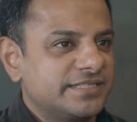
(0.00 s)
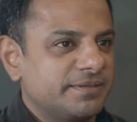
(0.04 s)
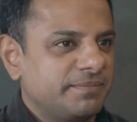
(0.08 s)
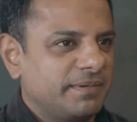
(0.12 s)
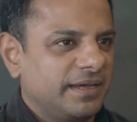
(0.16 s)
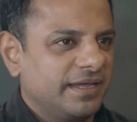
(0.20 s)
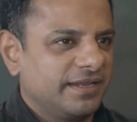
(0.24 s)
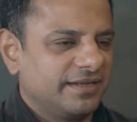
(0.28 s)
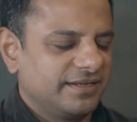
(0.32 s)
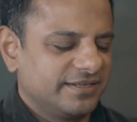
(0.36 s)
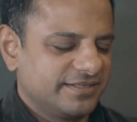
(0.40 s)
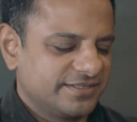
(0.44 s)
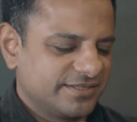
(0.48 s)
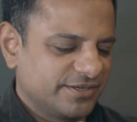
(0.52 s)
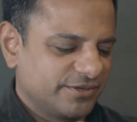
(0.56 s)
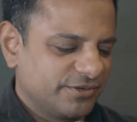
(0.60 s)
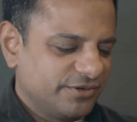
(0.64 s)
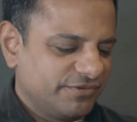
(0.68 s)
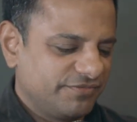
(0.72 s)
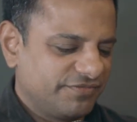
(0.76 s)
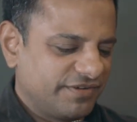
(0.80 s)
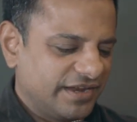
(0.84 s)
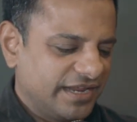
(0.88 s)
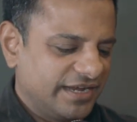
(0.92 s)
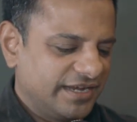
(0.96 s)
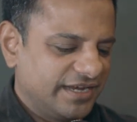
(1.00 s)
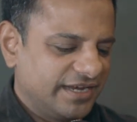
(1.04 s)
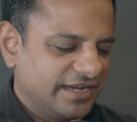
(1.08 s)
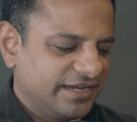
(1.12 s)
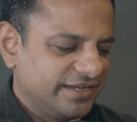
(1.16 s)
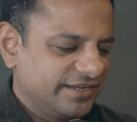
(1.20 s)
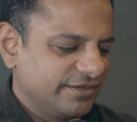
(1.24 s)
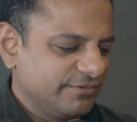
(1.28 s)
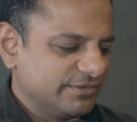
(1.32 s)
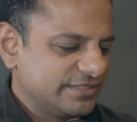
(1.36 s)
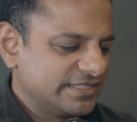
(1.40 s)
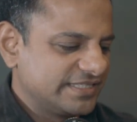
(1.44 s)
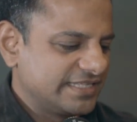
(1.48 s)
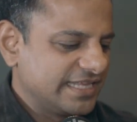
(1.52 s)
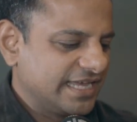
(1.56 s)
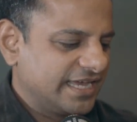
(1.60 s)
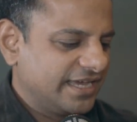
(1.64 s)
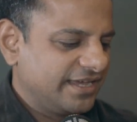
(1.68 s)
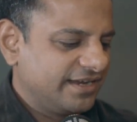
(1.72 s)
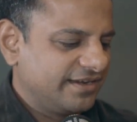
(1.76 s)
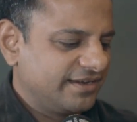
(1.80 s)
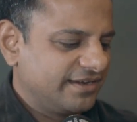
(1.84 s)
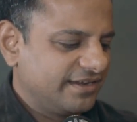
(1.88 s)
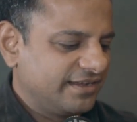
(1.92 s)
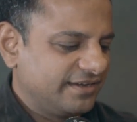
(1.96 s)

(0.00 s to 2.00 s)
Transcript: Jamal is a good friend, and he was there,